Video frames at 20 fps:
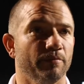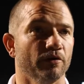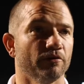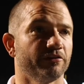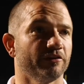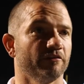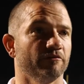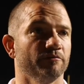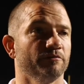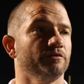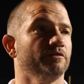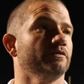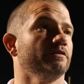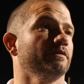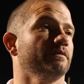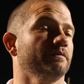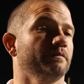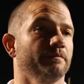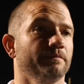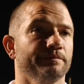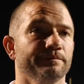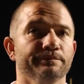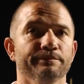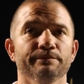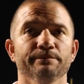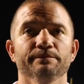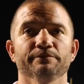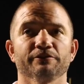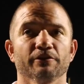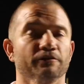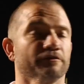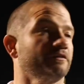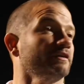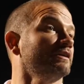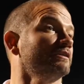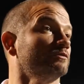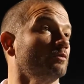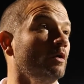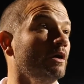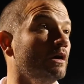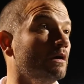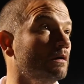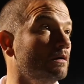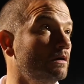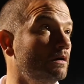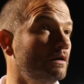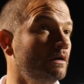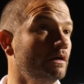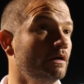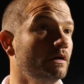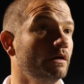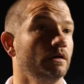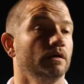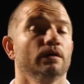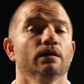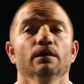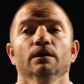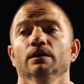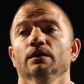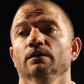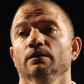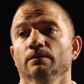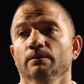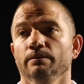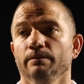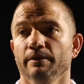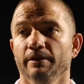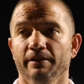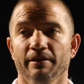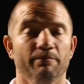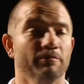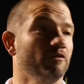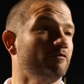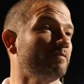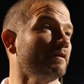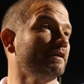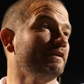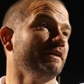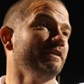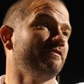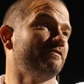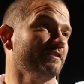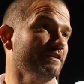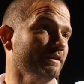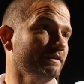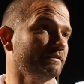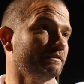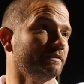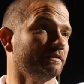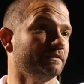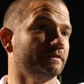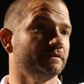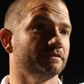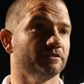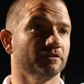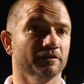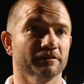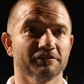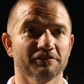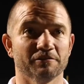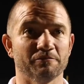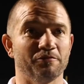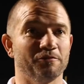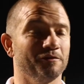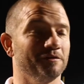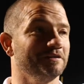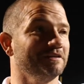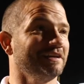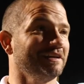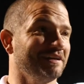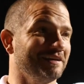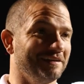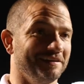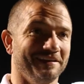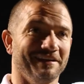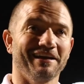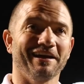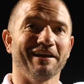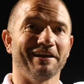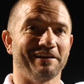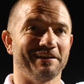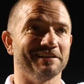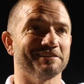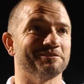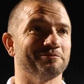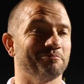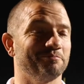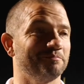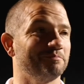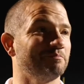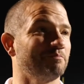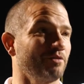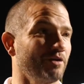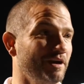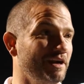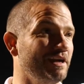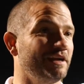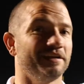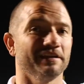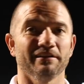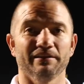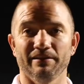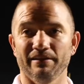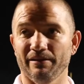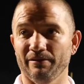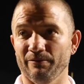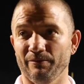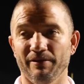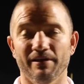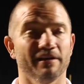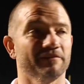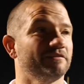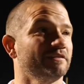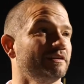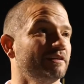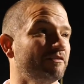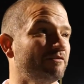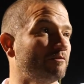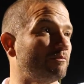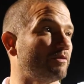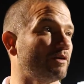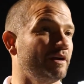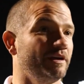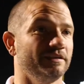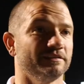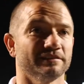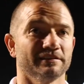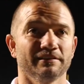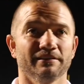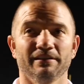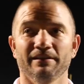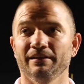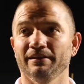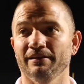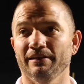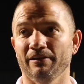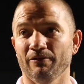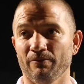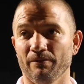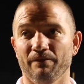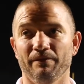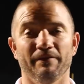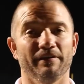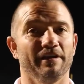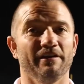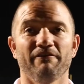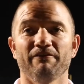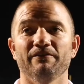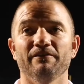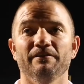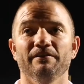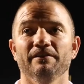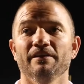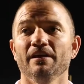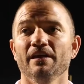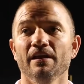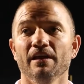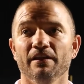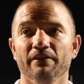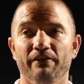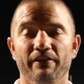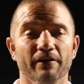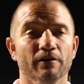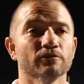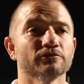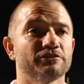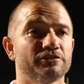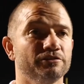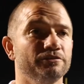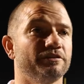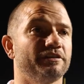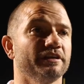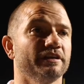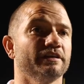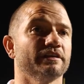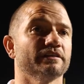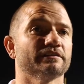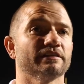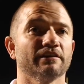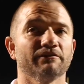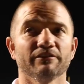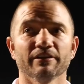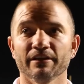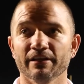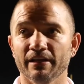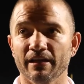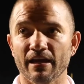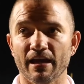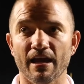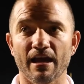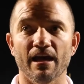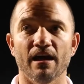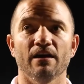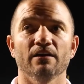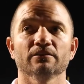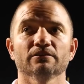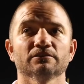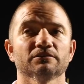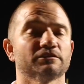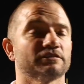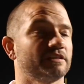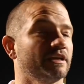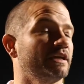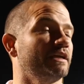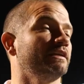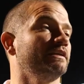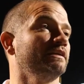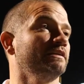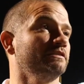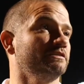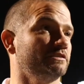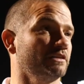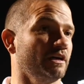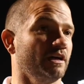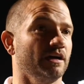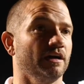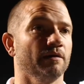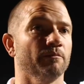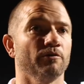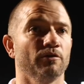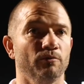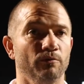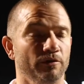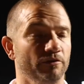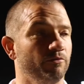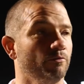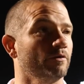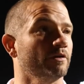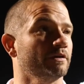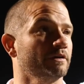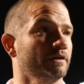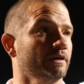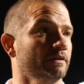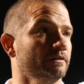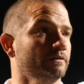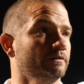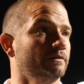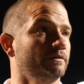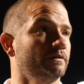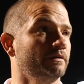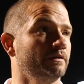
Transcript: both of them do certain things well, um, and they both play defense. So at some point they they got to catch a break, and, and we have to give them breaks, and and they they've those two kids have done an outstanding job with one another